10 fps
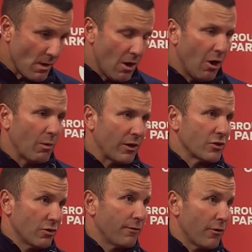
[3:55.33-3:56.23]
Oh, we've got
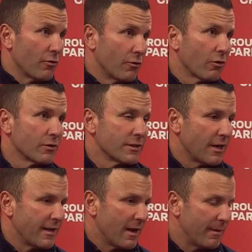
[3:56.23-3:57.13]
two very good hookers, no
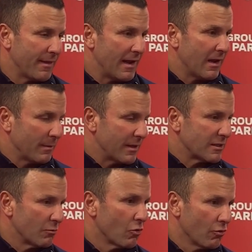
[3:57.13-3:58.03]
doubt about that. I mean, there's
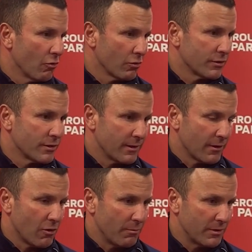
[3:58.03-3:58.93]
some good hookers in the
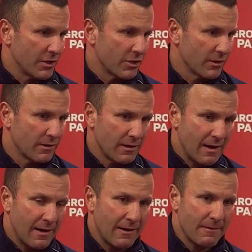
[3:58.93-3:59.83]
competition,
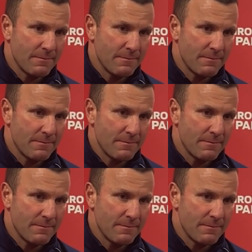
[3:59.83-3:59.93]
um,